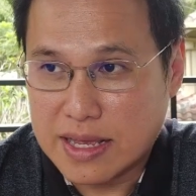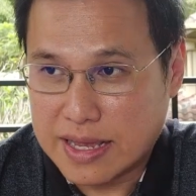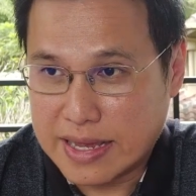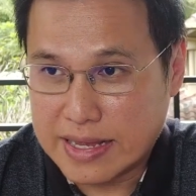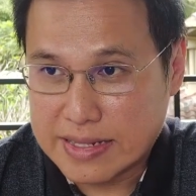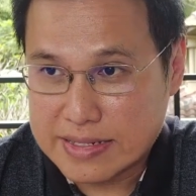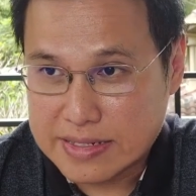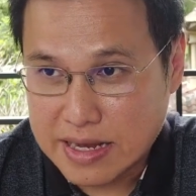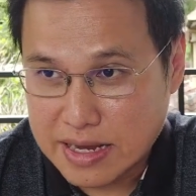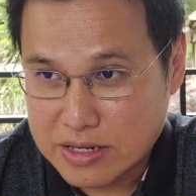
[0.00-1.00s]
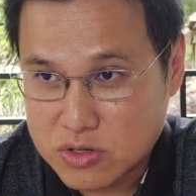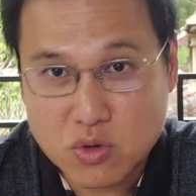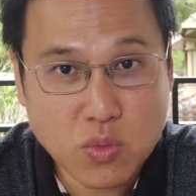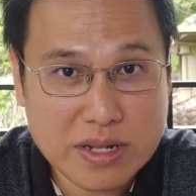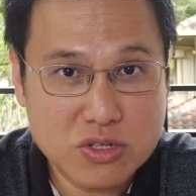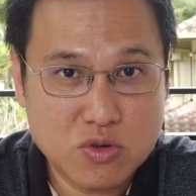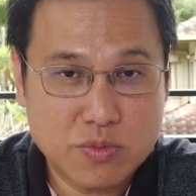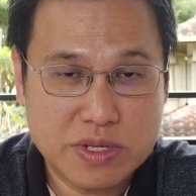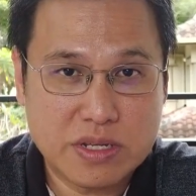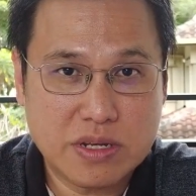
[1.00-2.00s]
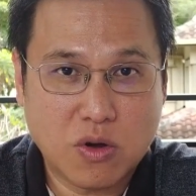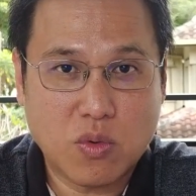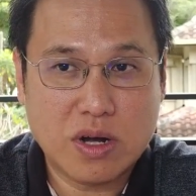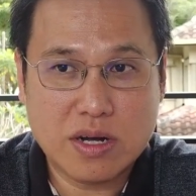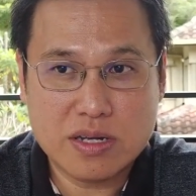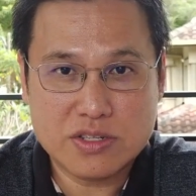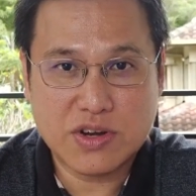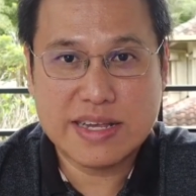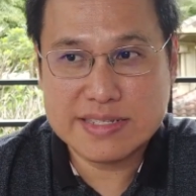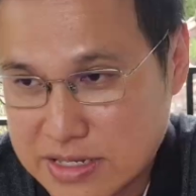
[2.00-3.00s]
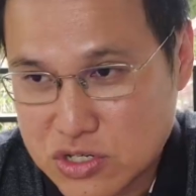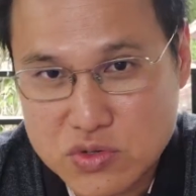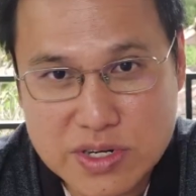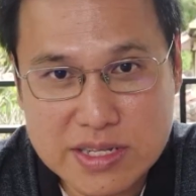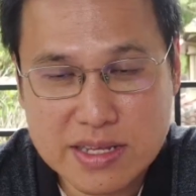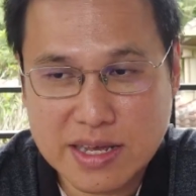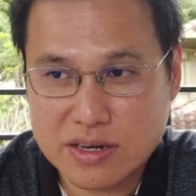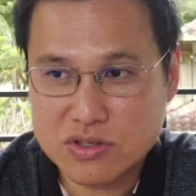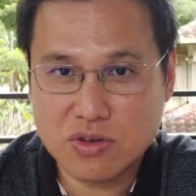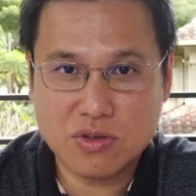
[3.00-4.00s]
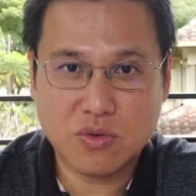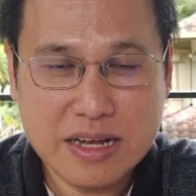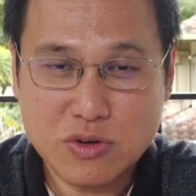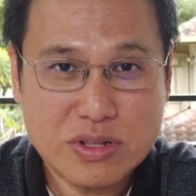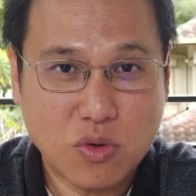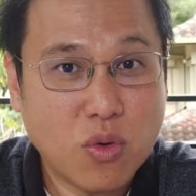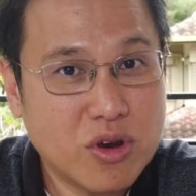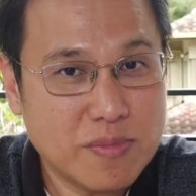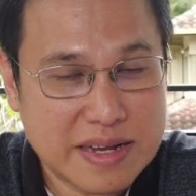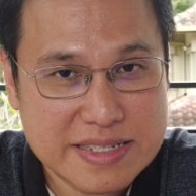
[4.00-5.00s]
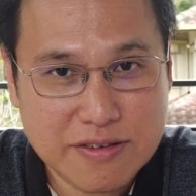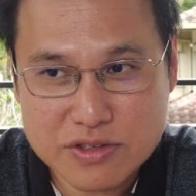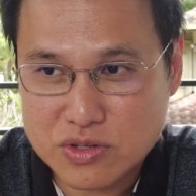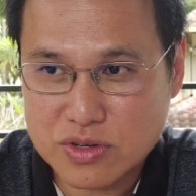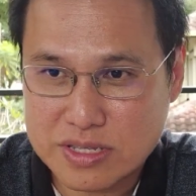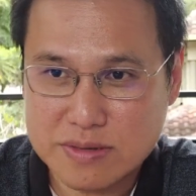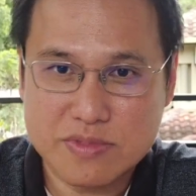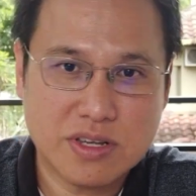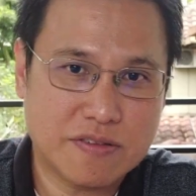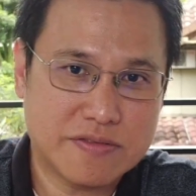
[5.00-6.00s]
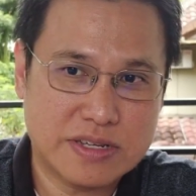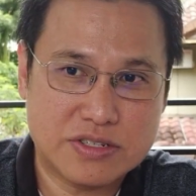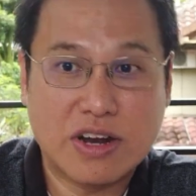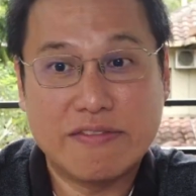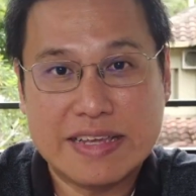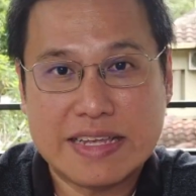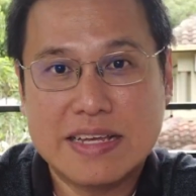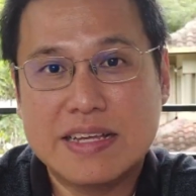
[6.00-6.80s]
and I don't want to be overstressed the children, and also I don't want to overload myself also in terms of the traveling.